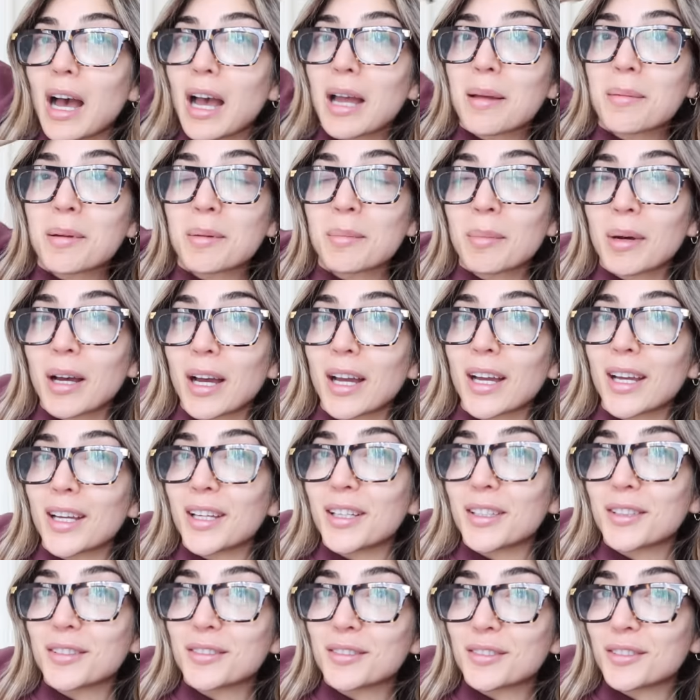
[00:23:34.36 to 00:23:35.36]
I'm in
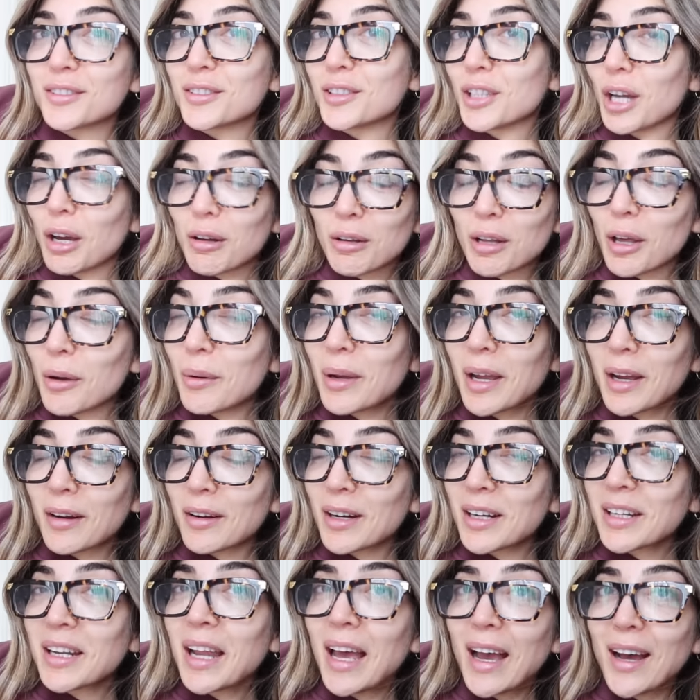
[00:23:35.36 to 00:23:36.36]
my YOLO
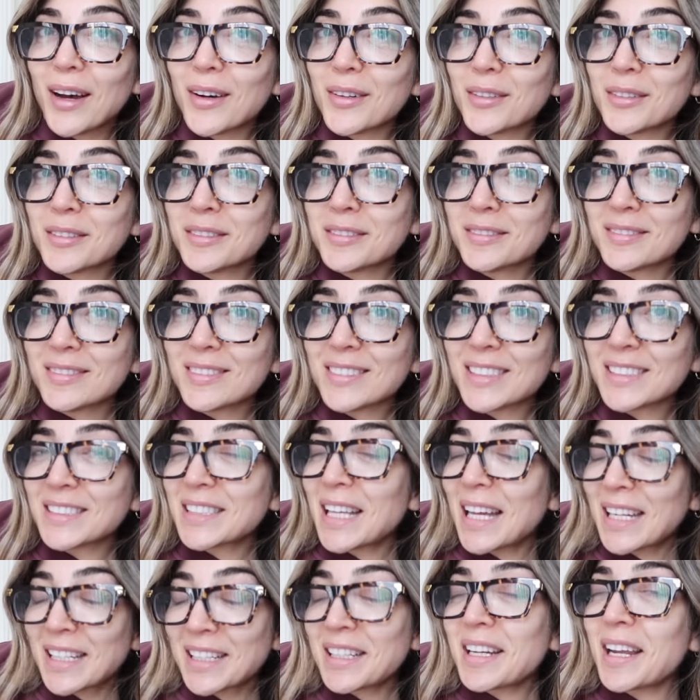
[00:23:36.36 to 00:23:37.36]
era now. Is
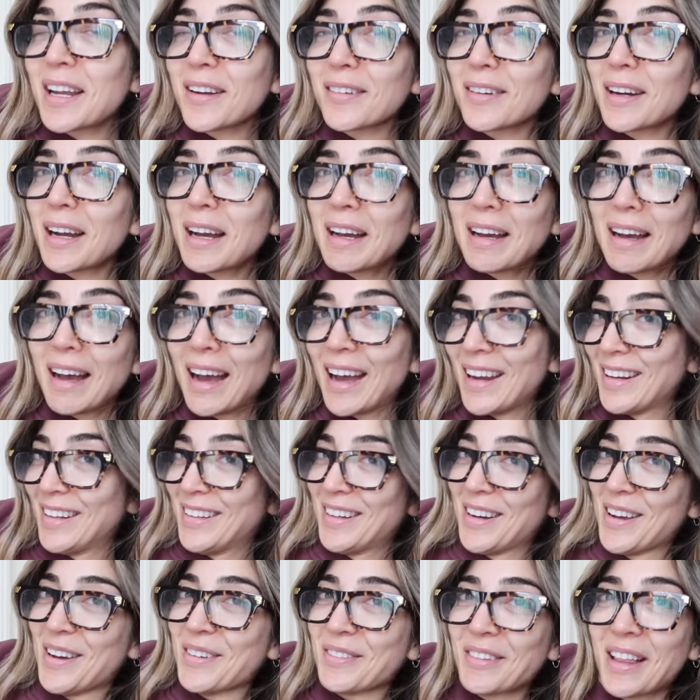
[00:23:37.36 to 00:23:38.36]
that an era? I don't
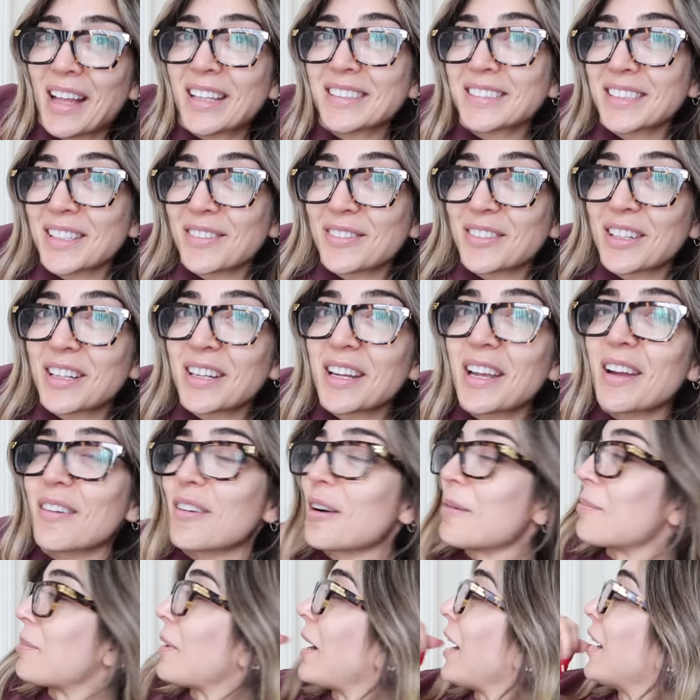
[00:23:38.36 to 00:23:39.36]
know if that's even an
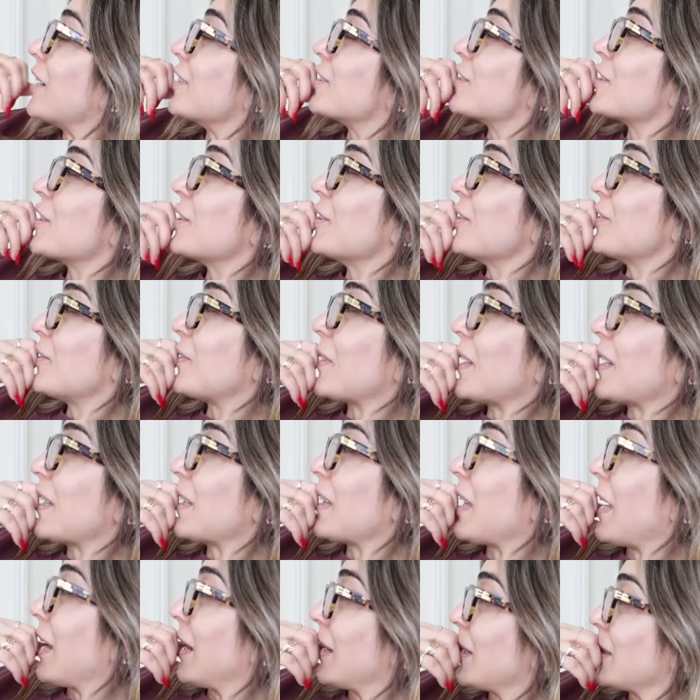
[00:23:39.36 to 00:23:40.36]
era, but I do feel
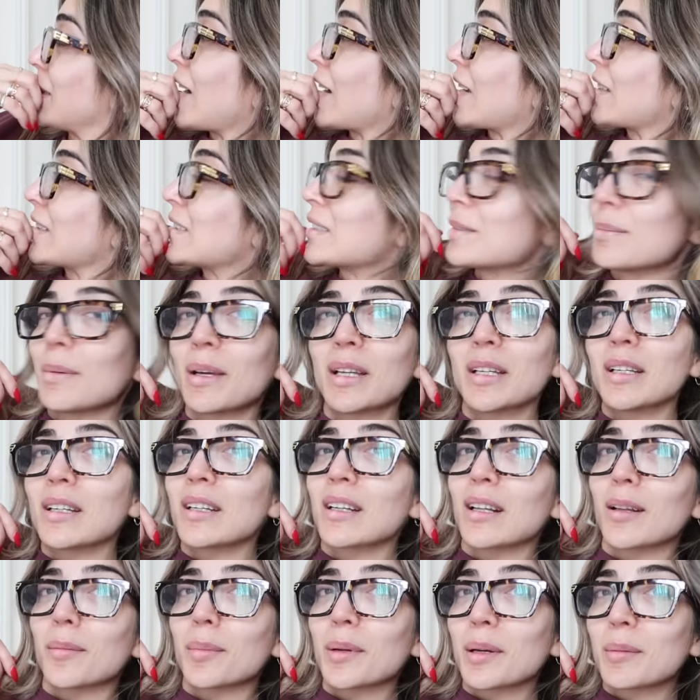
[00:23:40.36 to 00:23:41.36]
like I could spend a
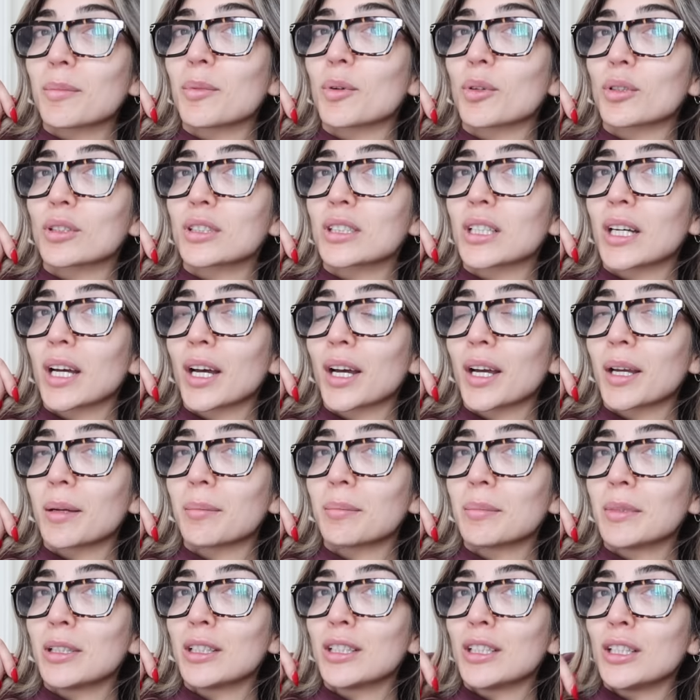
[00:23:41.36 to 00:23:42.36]
little bit more
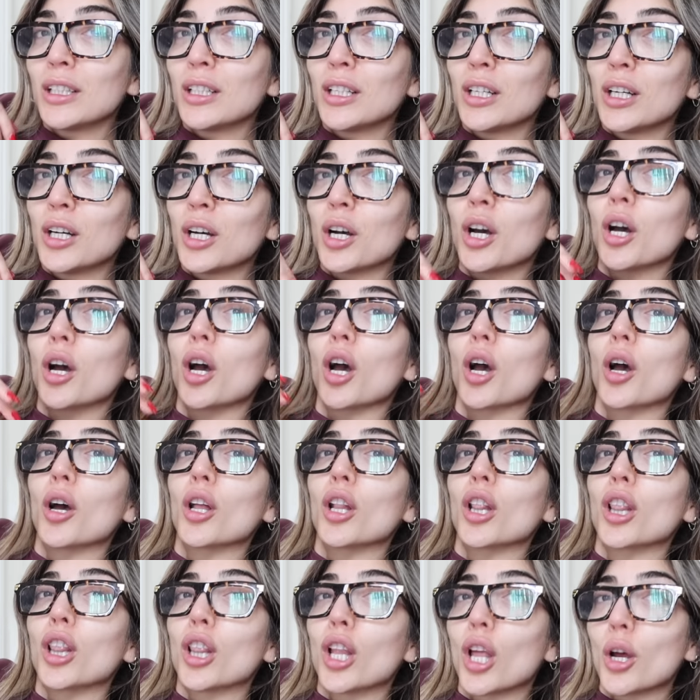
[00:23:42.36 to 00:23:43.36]
time
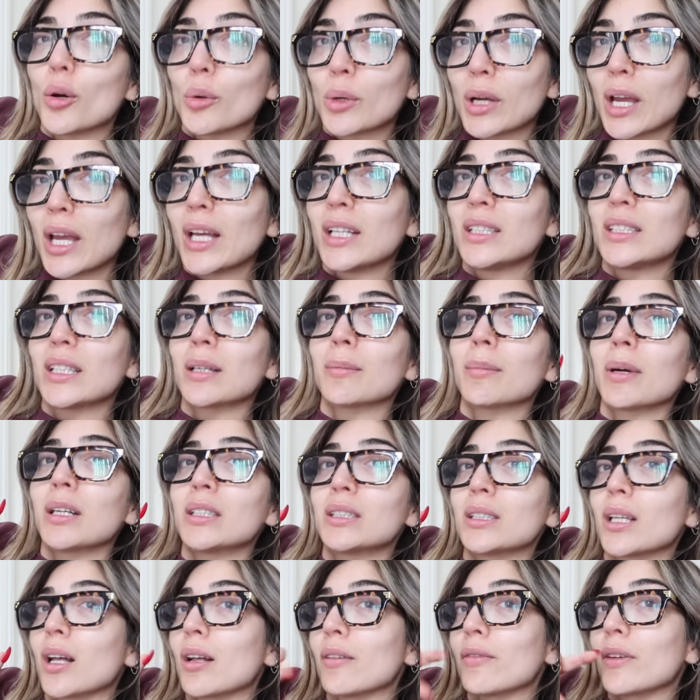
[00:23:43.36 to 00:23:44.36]
locating
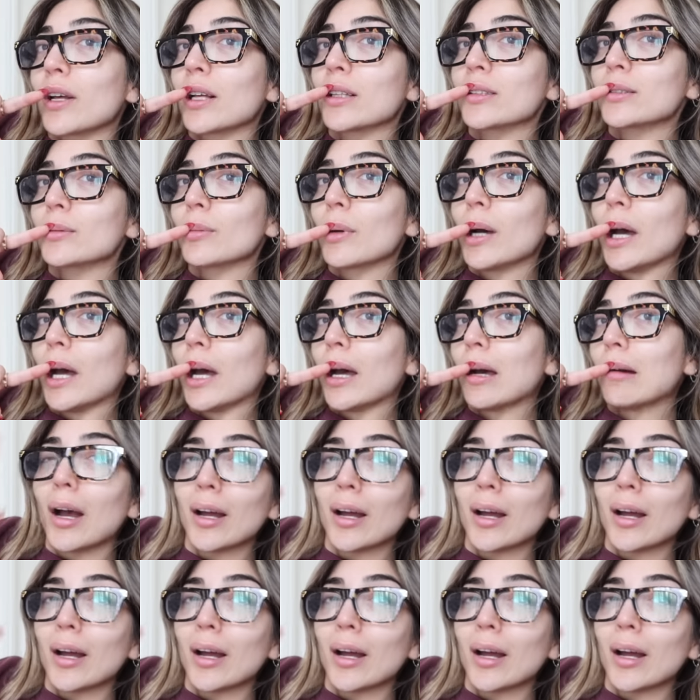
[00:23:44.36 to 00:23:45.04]
myself elsewhere.